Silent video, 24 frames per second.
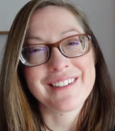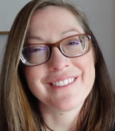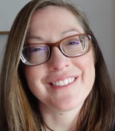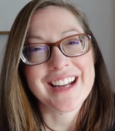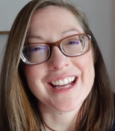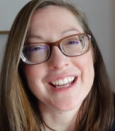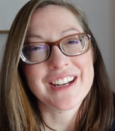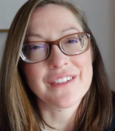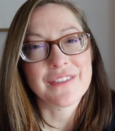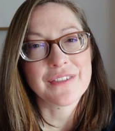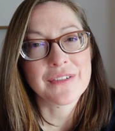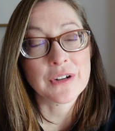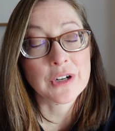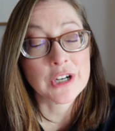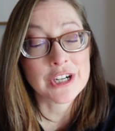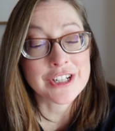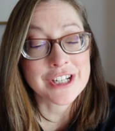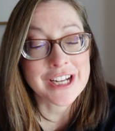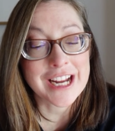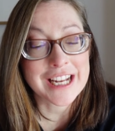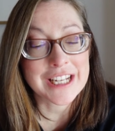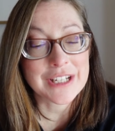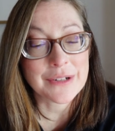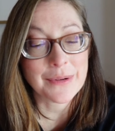book I read
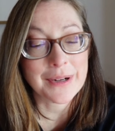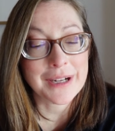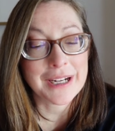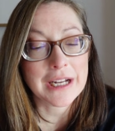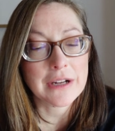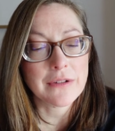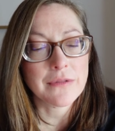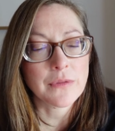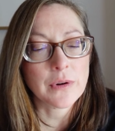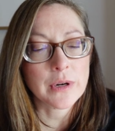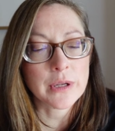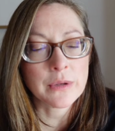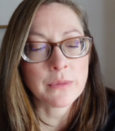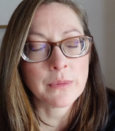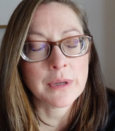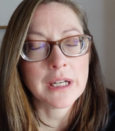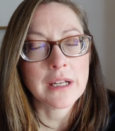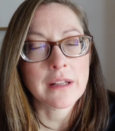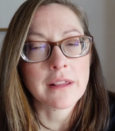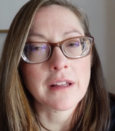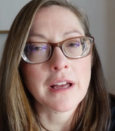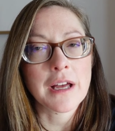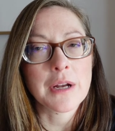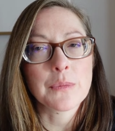for January for the
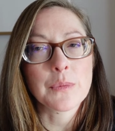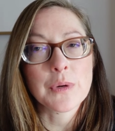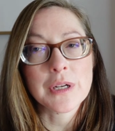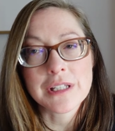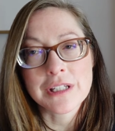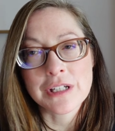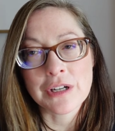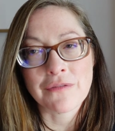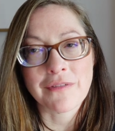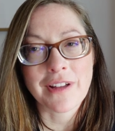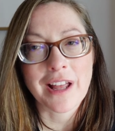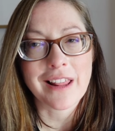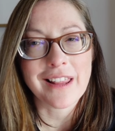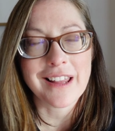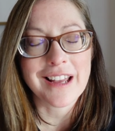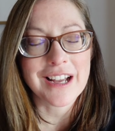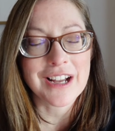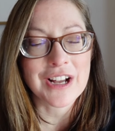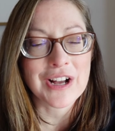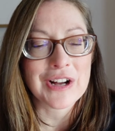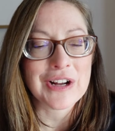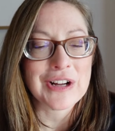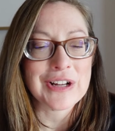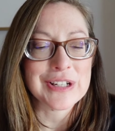readathon was a
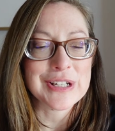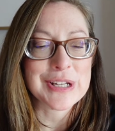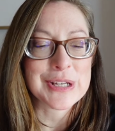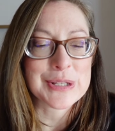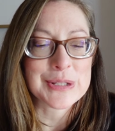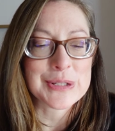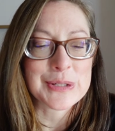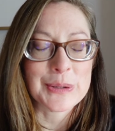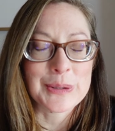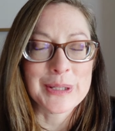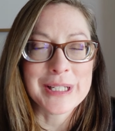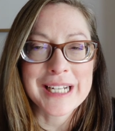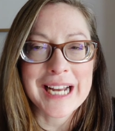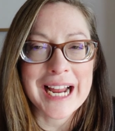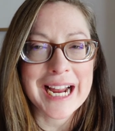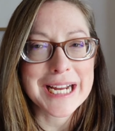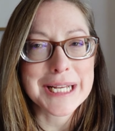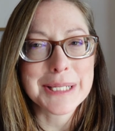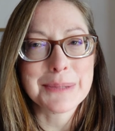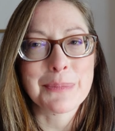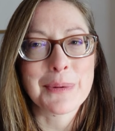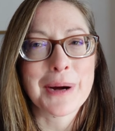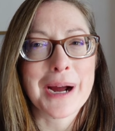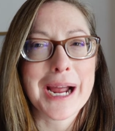novella called Stolen
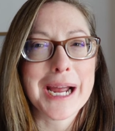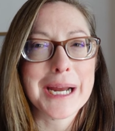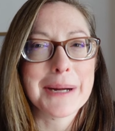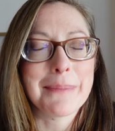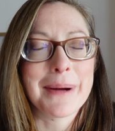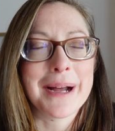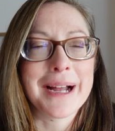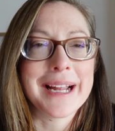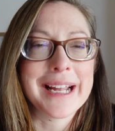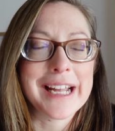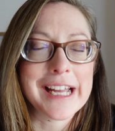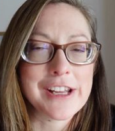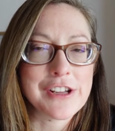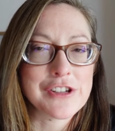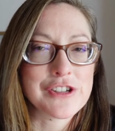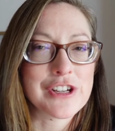Ice Bride by